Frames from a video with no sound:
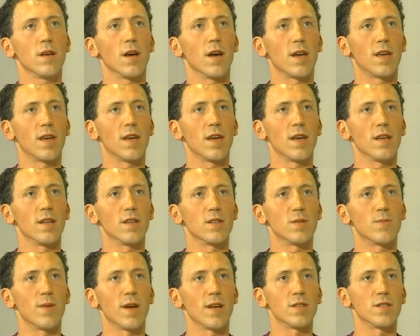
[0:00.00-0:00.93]
a kid,
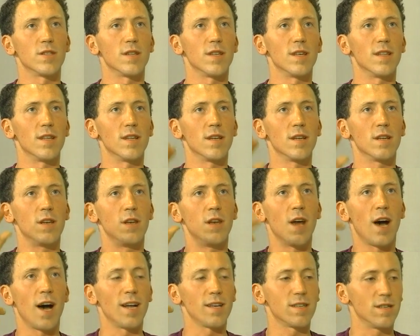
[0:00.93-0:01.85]
especially, that
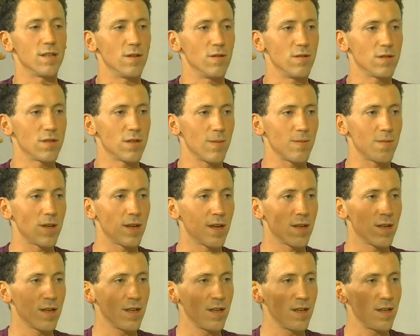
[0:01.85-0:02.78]
not to do
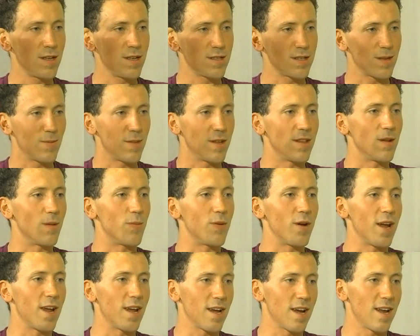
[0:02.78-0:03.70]
something, he something in their
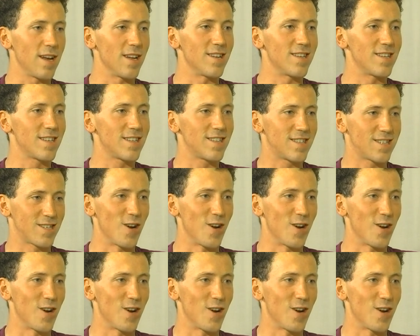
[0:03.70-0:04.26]
brain kind of